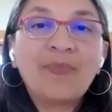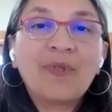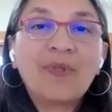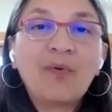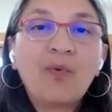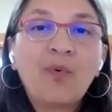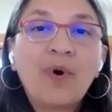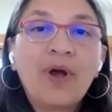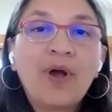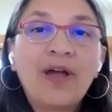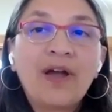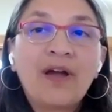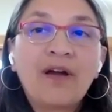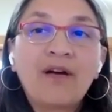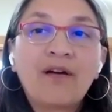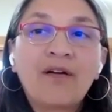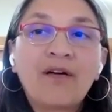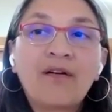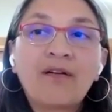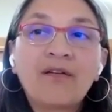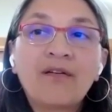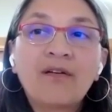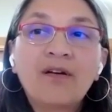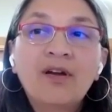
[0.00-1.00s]

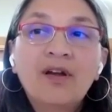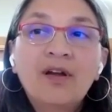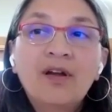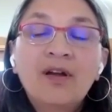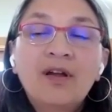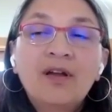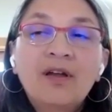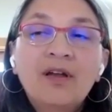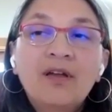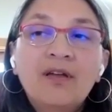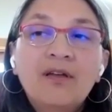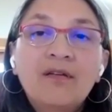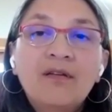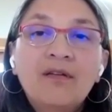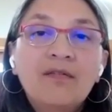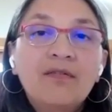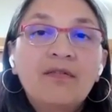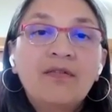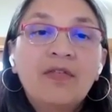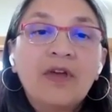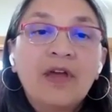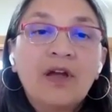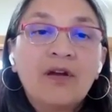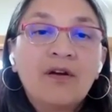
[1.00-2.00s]
where
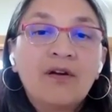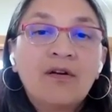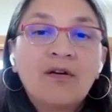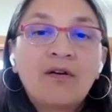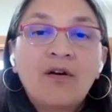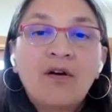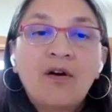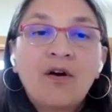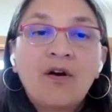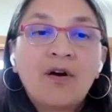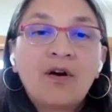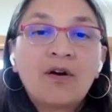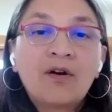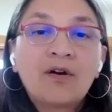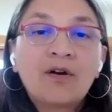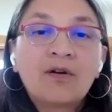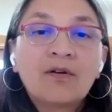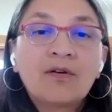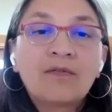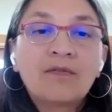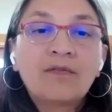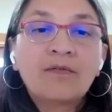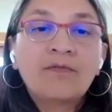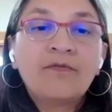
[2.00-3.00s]
there
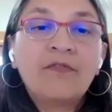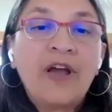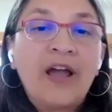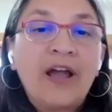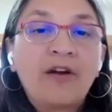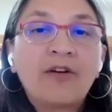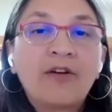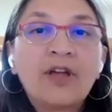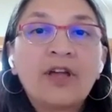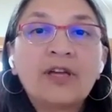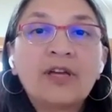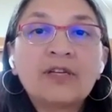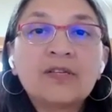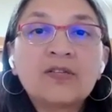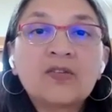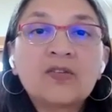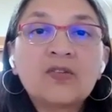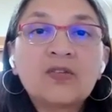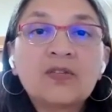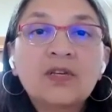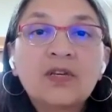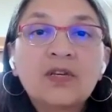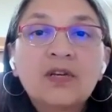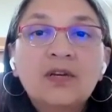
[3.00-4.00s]
are
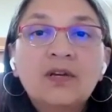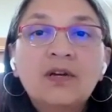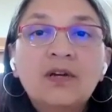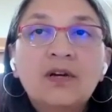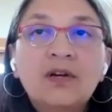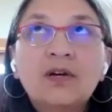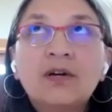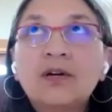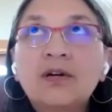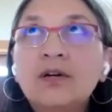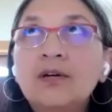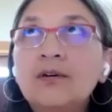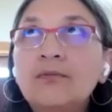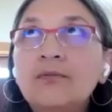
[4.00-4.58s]
various, I